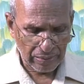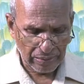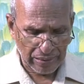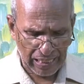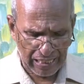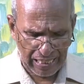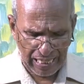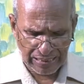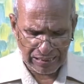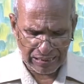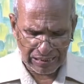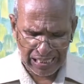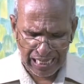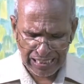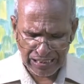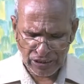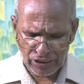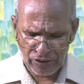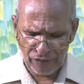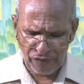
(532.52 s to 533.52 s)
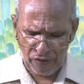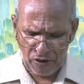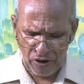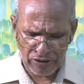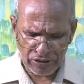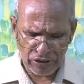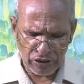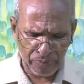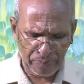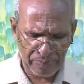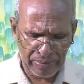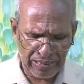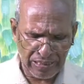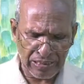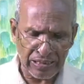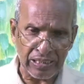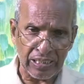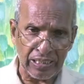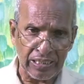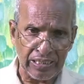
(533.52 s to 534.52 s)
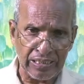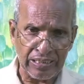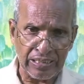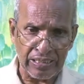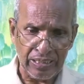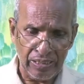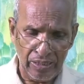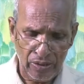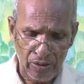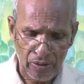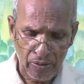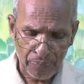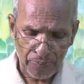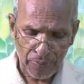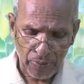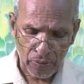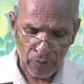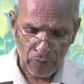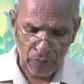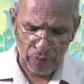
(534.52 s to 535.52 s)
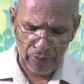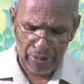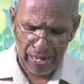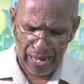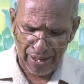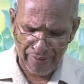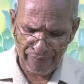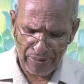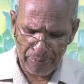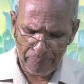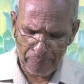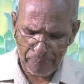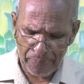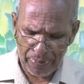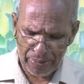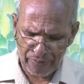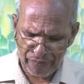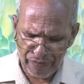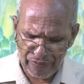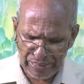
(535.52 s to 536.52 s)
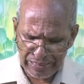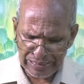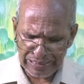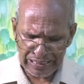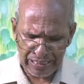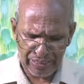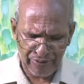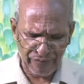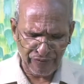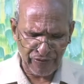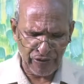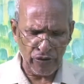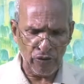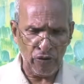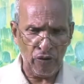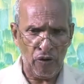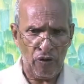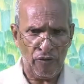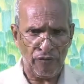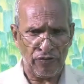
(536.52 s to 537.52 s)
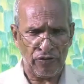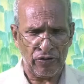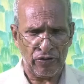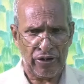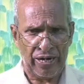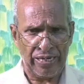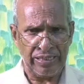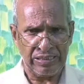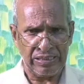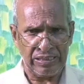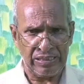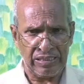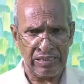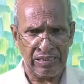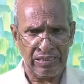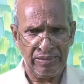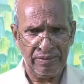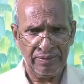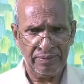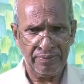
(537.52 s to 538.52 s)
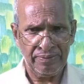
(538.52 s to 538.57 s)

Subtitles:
There are such false ministers who have a perverted view of Christ.